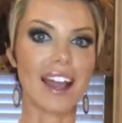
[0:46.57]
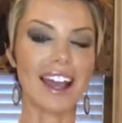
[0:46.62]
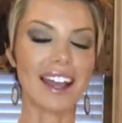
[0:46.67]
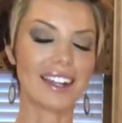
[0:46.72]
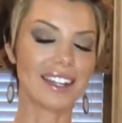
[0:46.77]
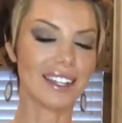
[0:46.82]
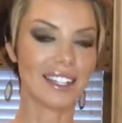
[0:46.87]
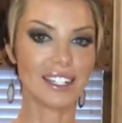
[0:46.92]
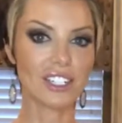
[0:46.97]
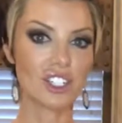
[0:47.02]

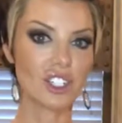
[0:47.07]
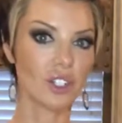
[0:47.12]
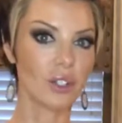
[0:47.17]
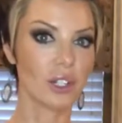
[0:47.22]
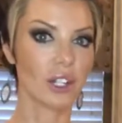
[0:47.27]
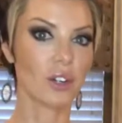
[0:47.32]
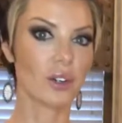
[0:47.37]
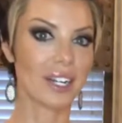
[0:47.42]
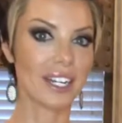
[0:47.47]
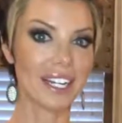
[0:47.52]
additional
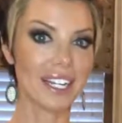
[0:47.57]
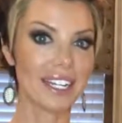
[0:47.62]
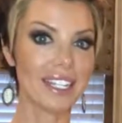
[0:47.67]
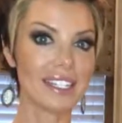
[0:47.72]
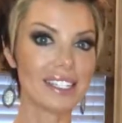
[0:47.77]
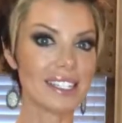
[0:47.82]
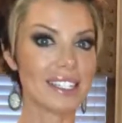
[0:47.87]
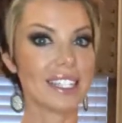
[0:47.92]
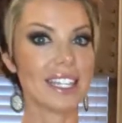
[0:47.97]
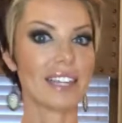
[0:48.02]
ingredients
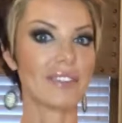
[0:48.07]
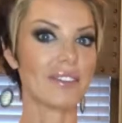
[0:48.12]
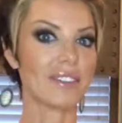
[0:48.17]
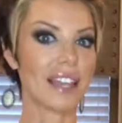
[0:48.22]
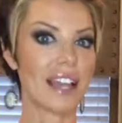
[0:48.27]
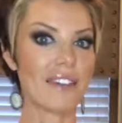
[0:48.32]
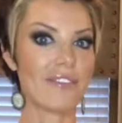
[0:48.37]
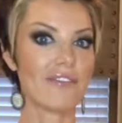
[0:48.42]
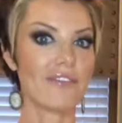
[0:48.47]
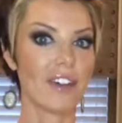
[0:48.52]
to give it that
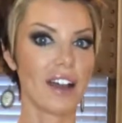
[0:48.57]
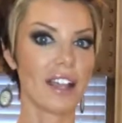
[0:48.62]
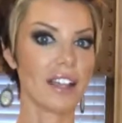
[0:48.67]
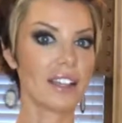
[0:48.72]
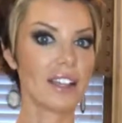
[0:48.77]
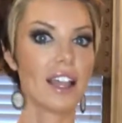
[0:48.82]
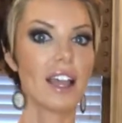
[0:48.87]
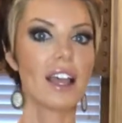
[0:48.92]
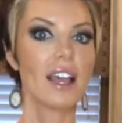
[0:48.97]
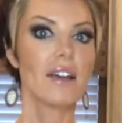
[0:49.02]
fun
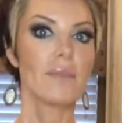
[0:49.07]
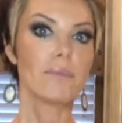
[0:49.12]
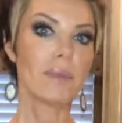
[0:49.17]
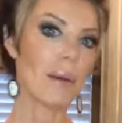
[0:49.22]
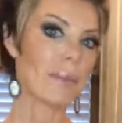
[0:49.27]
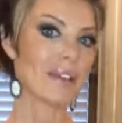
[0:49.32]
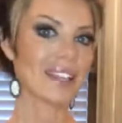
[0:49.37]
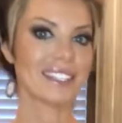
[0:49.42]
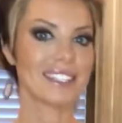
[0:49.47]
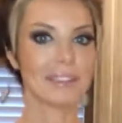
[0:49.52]

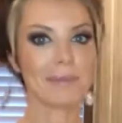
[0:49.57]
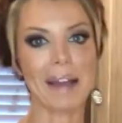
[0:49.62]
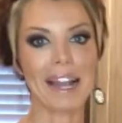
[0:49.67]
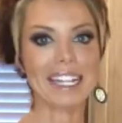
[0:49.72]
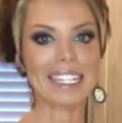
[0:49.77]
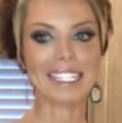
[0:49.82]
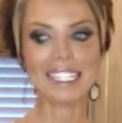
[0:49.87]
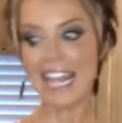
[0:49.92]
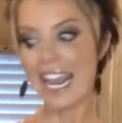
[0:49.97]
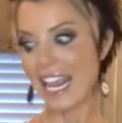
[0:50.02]
pumpkin spice
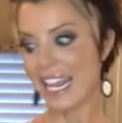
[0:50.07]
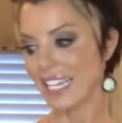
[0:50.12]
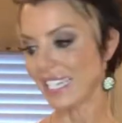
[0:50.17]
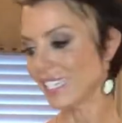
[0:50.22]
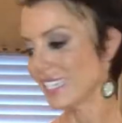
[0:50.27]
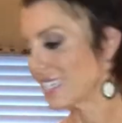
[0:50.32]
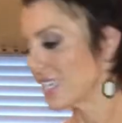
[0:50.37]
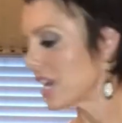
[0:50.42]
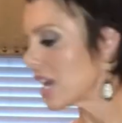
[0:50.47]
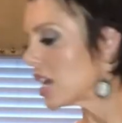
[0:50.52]
taste.
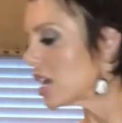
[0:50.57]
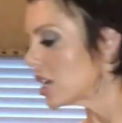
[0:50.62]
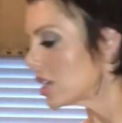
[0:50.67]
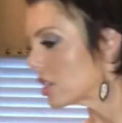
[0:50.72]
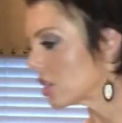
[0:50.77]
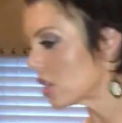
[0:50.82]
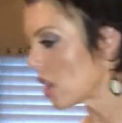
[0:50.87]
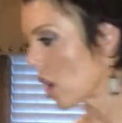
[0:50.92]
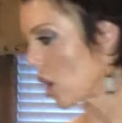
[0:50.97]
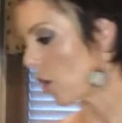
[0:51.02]
So
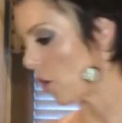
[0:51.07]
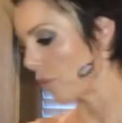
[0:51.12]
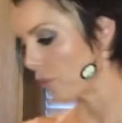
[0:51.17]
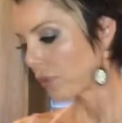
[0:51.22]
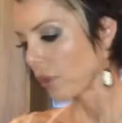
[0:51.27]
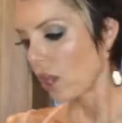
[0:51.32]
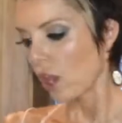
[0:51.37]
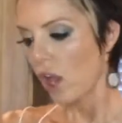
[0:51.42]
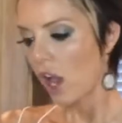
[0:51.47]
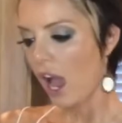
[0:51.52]

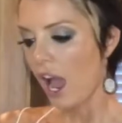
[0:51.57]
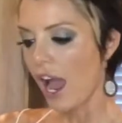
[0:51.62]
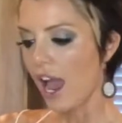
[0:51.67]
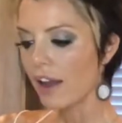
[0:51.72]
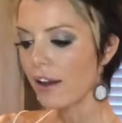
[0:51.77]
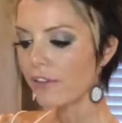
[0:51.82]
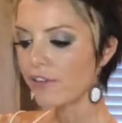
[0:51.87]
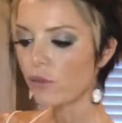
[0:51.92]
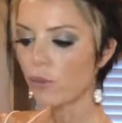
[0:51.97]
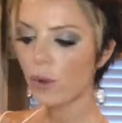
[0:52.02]
I
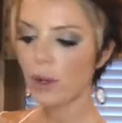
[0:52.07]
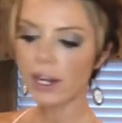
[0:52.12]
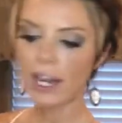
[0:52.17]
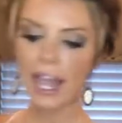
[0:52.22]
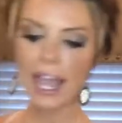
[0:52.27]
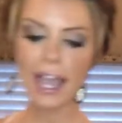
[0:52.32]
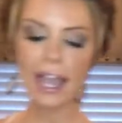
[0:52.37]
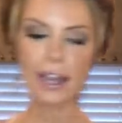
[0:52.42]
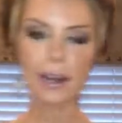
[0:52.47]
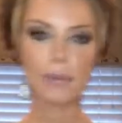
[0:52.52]
went
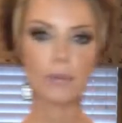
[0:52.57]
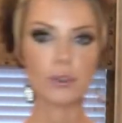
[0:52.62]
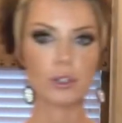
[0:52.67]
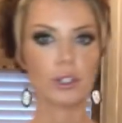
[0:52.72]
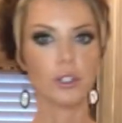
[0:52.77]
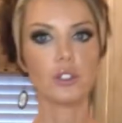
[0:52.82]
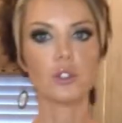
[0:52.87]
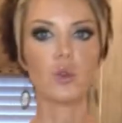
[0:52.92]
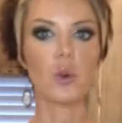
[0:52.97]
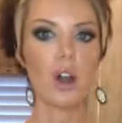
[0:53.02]
ahead and brewed
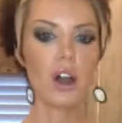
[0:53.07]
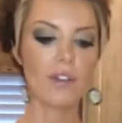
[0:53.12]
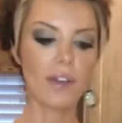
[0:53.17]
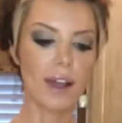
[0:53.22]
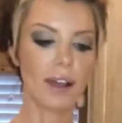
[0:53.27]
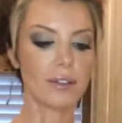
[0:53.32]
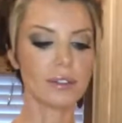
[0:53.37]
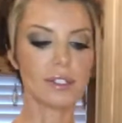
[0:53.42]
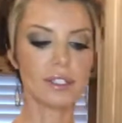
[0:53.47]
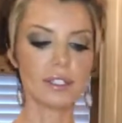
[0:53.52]
12
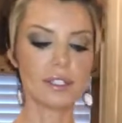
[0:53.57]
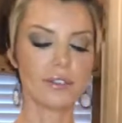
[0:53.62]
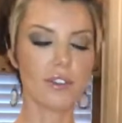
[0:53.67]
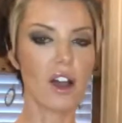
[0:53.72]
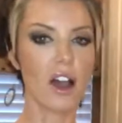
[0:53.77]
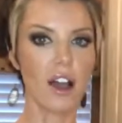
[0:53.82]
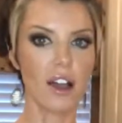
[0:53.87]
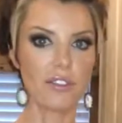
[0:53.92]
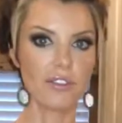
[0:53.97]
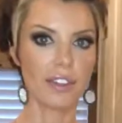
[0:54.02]
ounces of
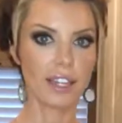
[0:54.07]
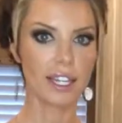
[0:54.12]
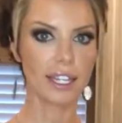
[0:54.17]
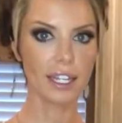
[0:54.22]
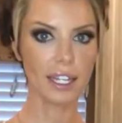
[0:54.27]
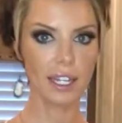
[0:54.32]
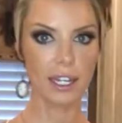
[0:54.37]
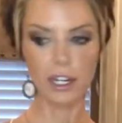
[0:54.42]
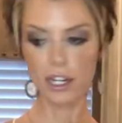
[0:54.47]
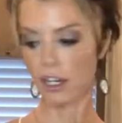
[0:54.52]
coffee in
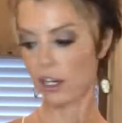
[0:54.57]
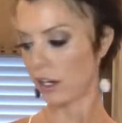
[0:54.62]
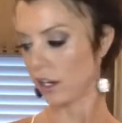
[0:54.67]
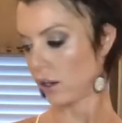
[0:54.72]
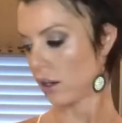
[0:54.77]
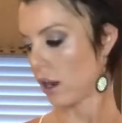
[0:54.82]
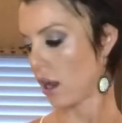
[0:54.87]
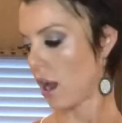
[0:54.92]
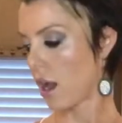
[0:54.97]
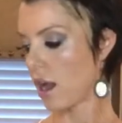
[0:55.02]
here
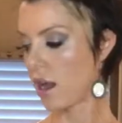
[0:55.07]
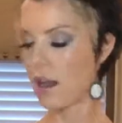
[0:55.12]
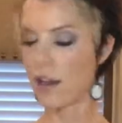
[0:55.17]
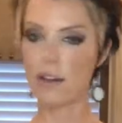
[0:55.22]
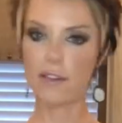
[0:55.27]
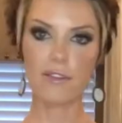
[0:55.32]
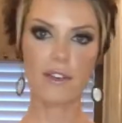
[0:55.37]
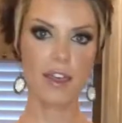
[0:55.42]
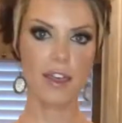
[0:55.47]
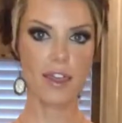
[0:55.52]
of
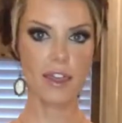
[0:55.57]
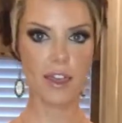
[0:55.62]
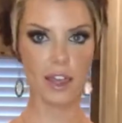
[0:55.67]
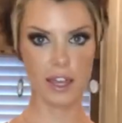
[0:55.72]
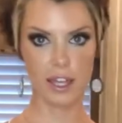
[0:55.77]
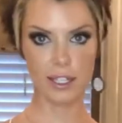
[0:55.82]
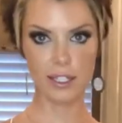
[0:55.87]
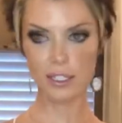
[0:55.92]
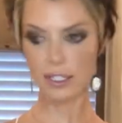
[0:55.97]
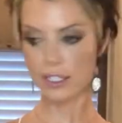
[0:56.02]
this.